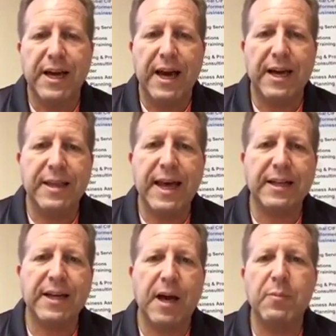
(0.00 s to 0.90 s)
And
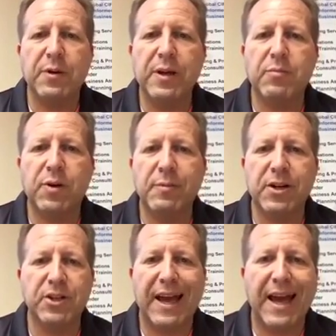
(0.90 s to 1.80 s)
that company pretty
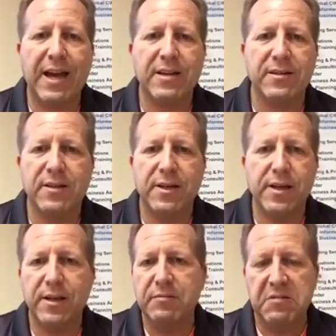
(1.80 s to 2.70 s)
much has
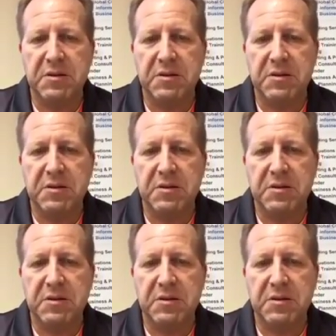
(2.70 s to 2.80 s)
the